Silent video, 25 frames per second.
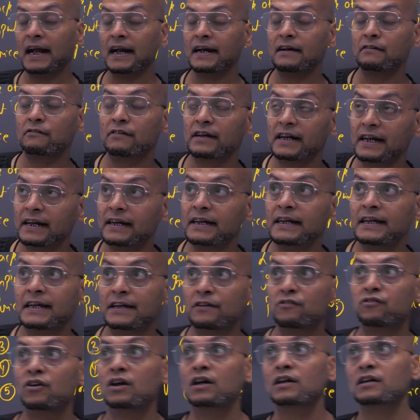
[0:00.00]
and really
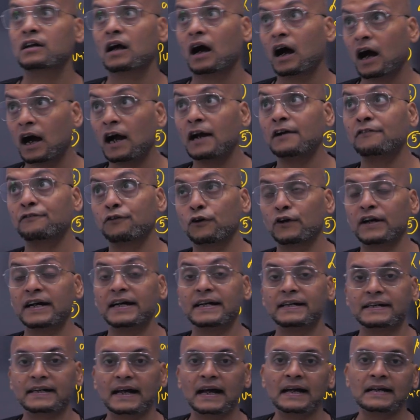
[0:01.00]
he worked hard for
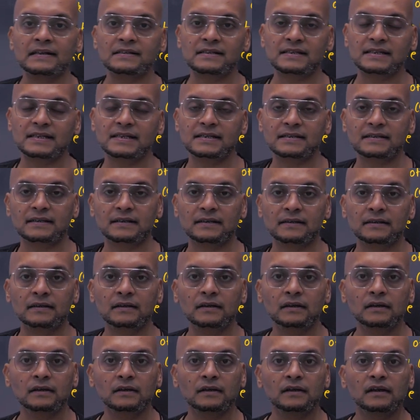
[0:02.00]
entire season
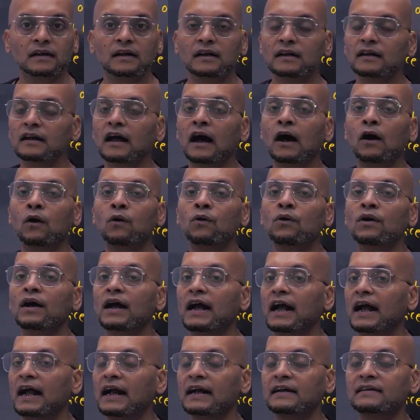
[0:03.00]
now
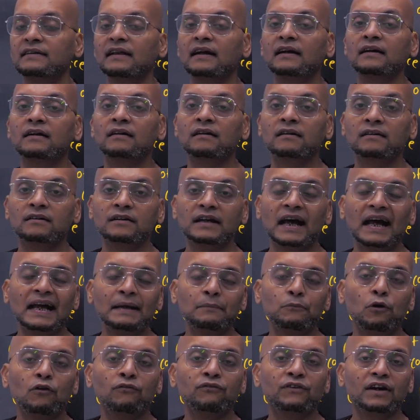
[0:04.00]
at the
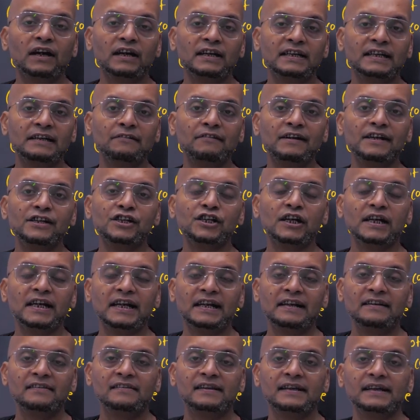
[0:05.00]
time of
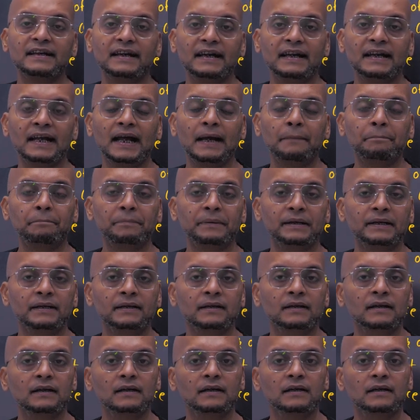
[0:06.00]
cultivation anything can happen